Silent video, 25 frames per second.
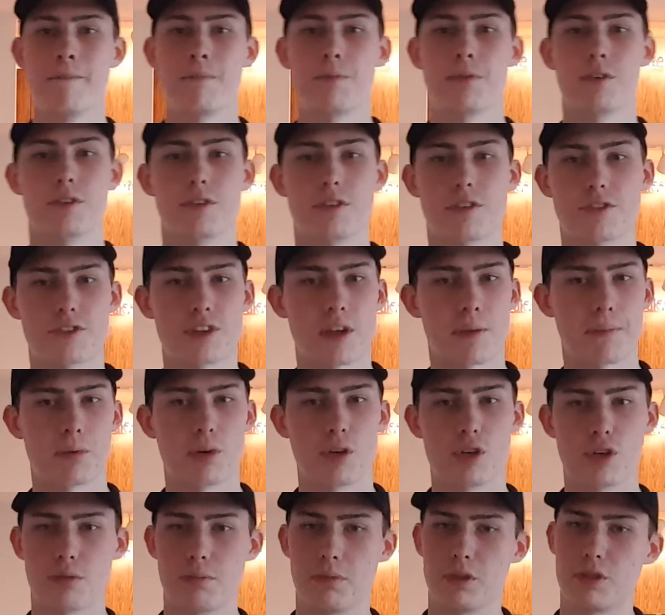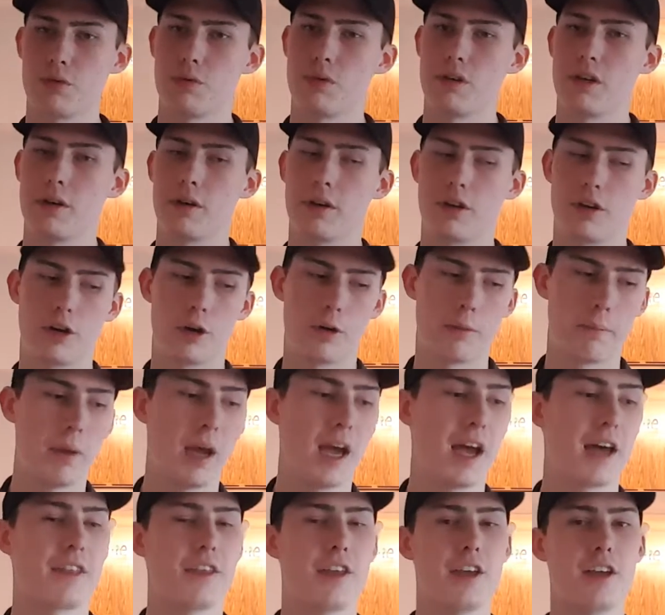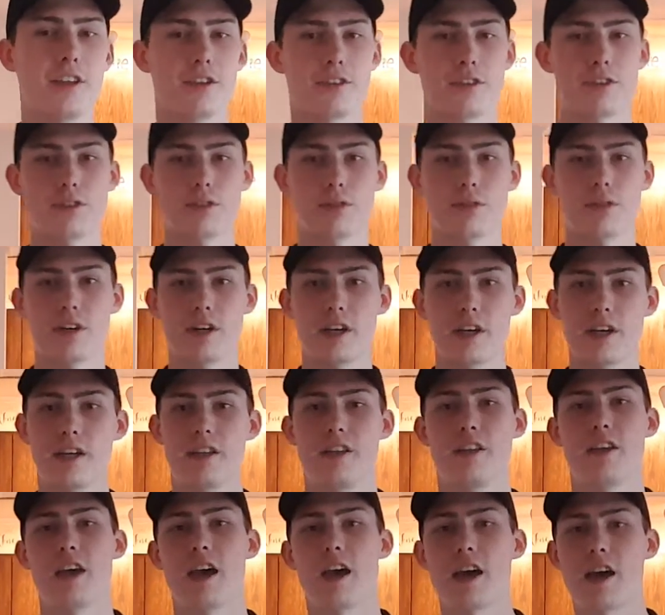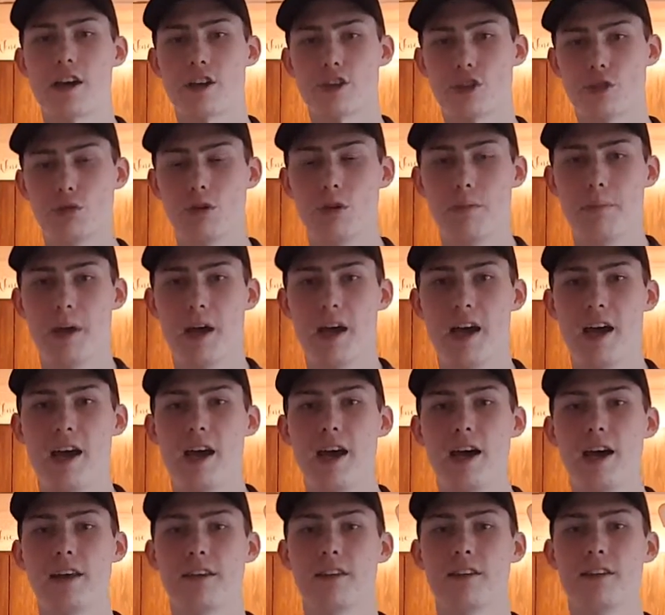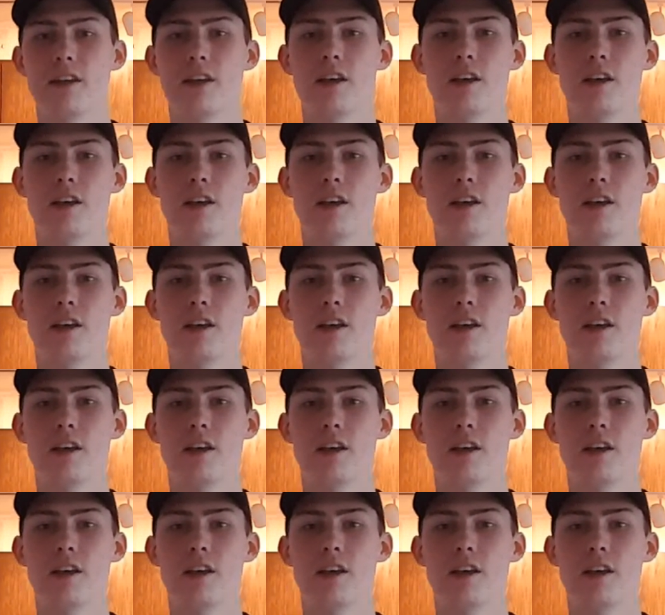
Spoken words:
there's a separation between path history, the actual path,